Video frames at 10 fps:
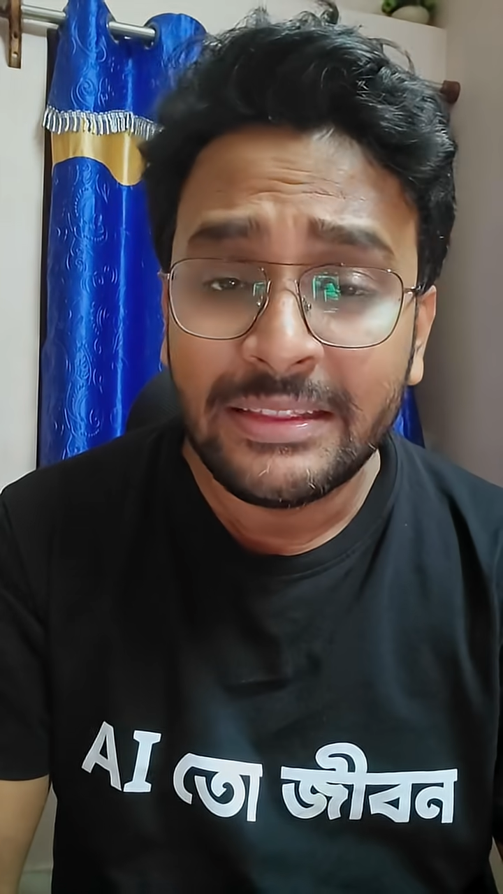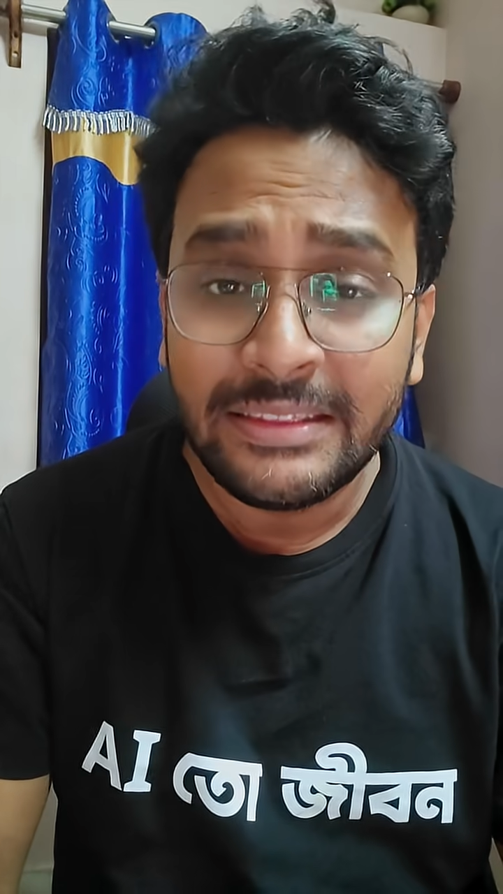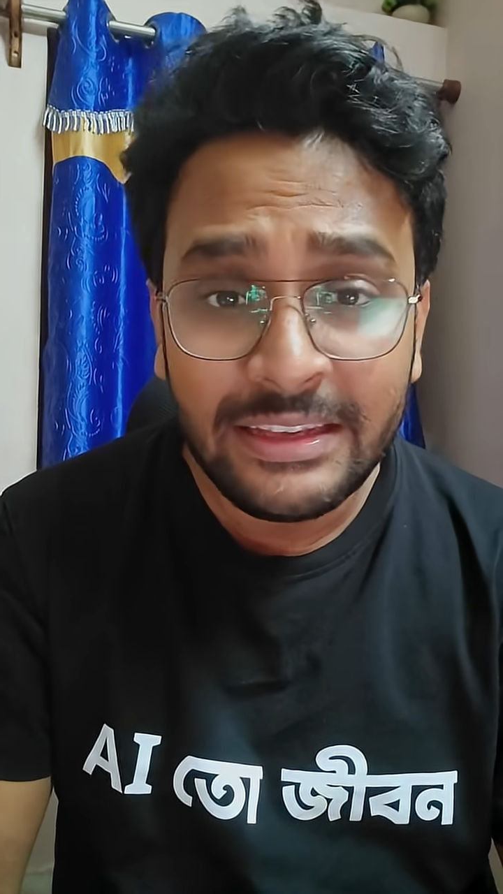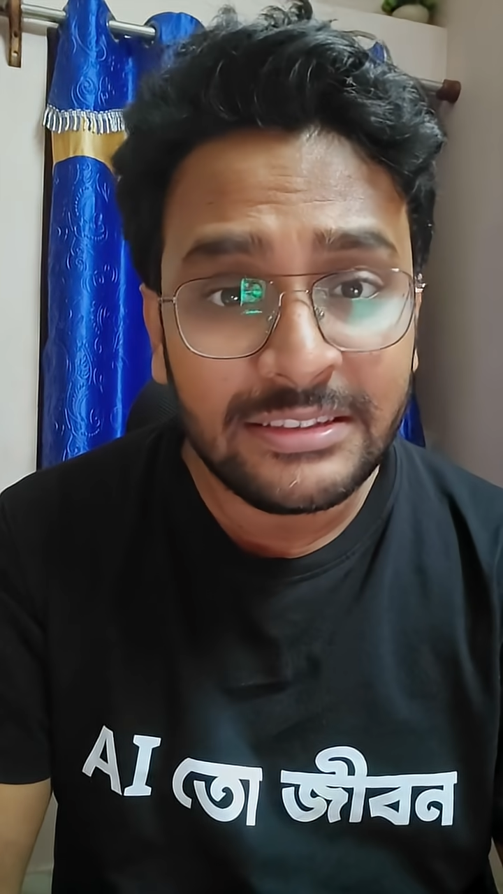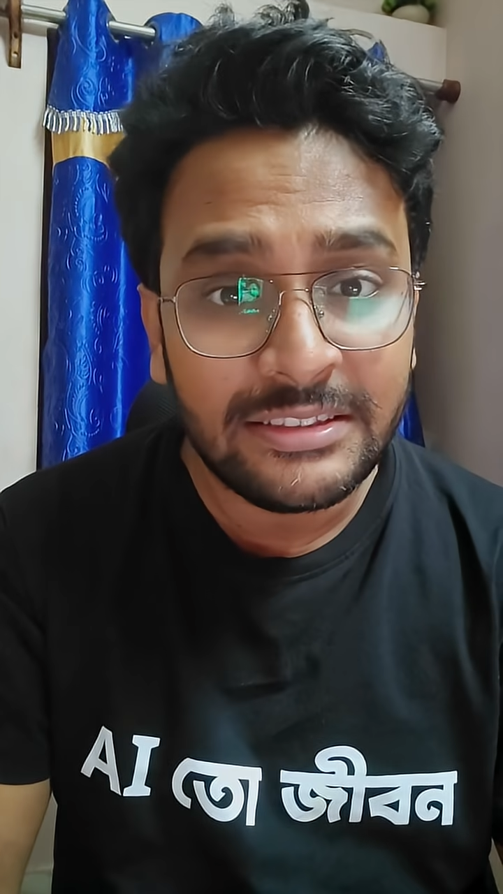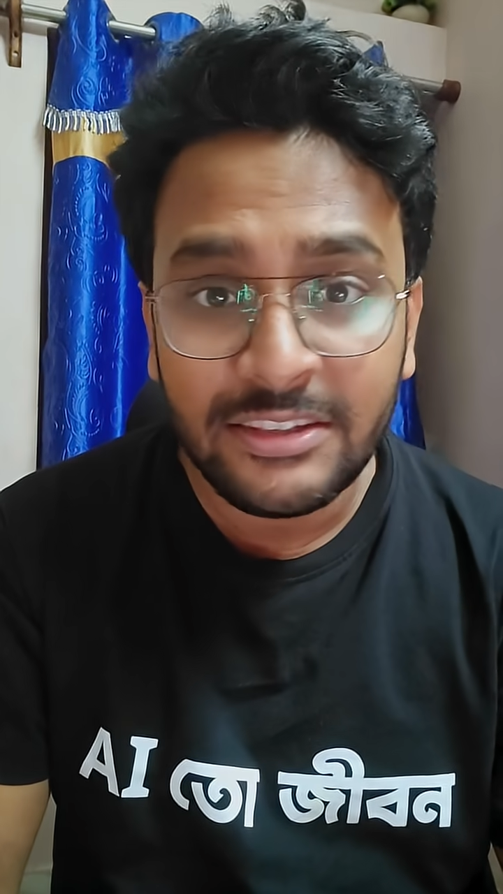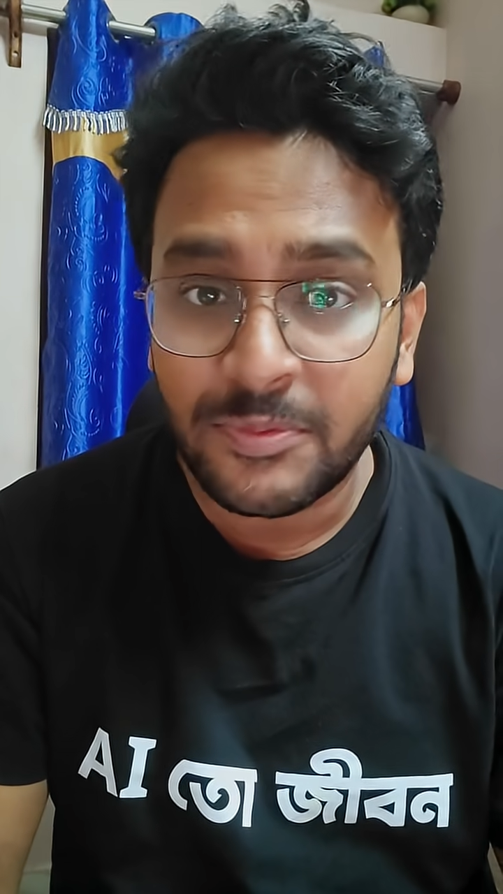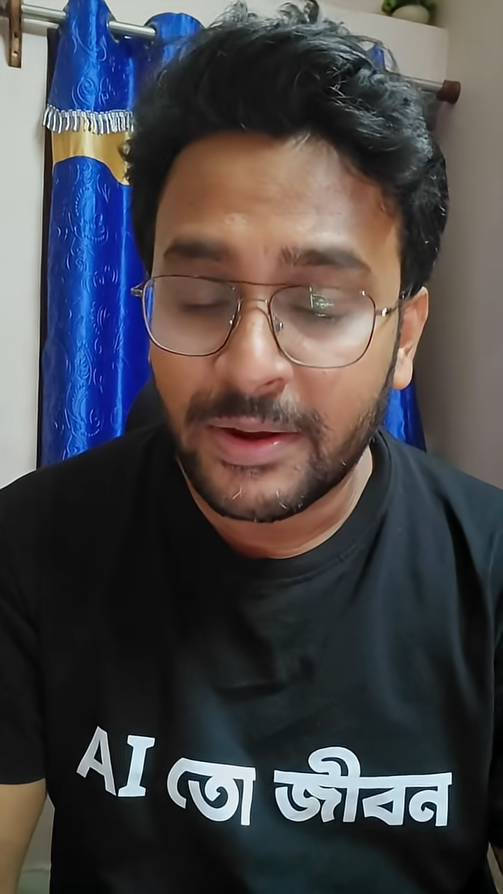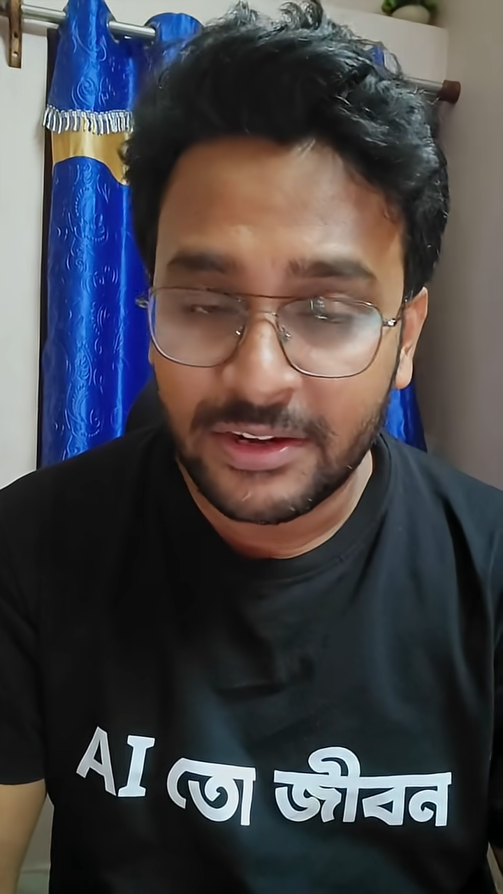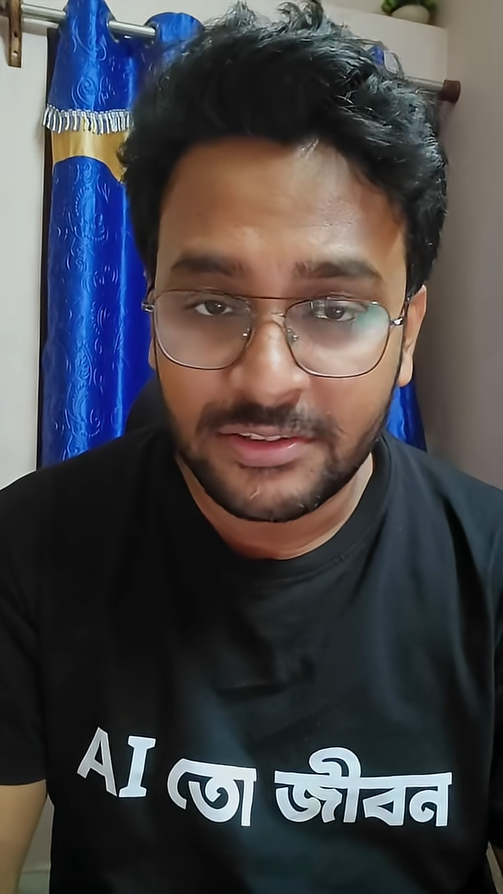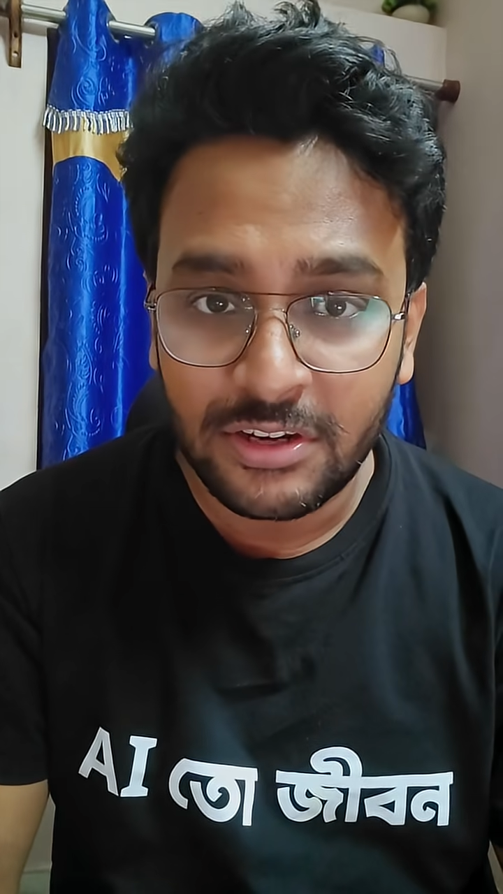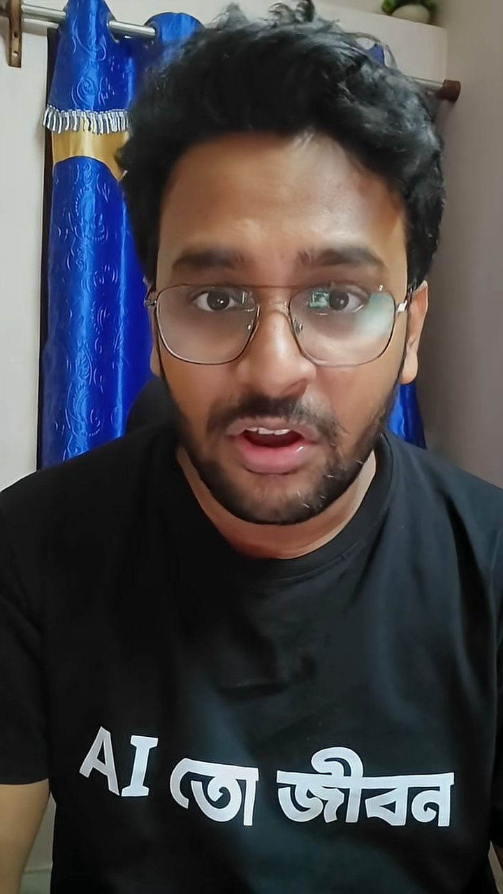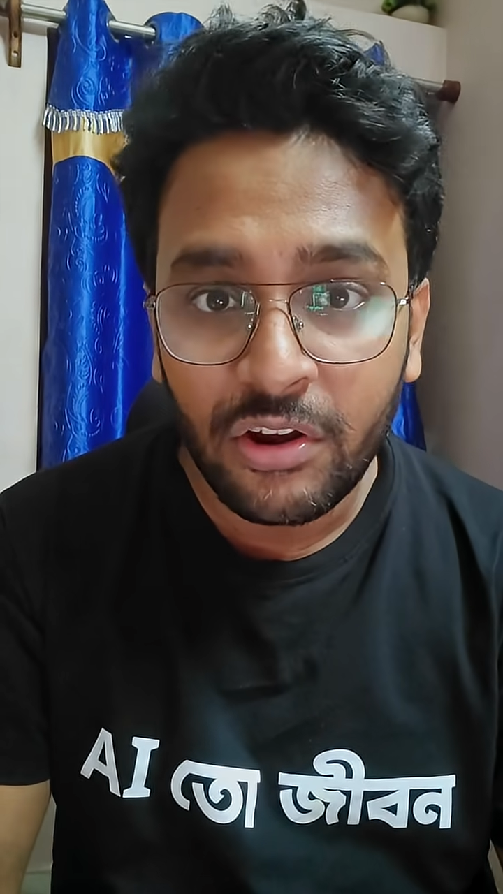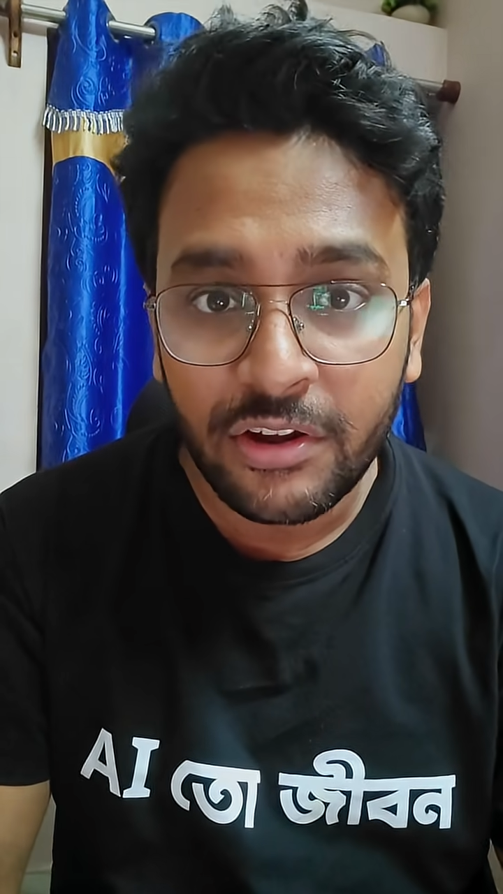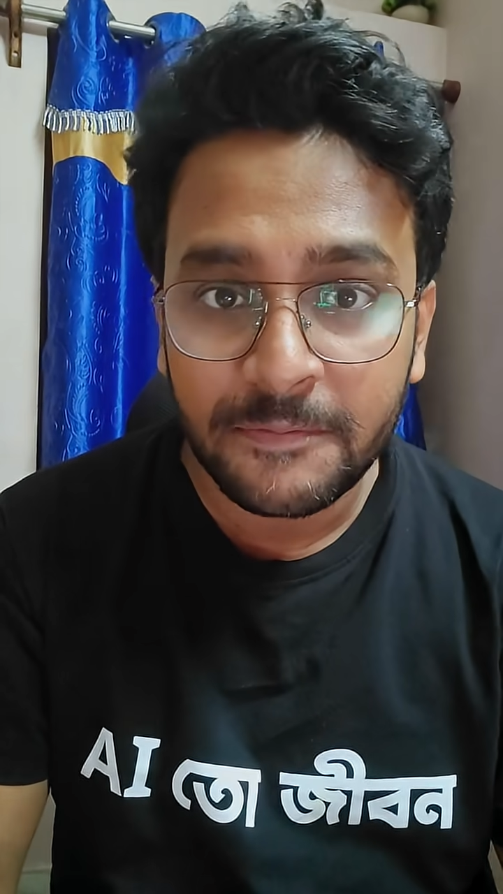These things matters a
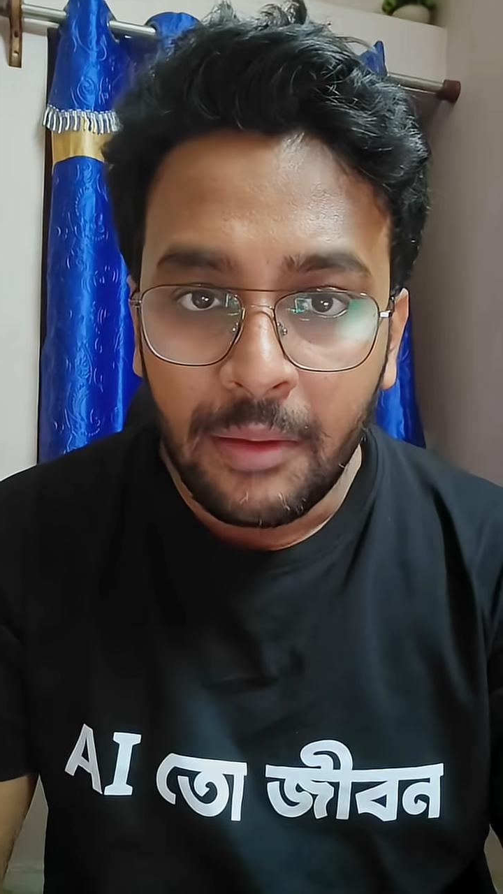lot.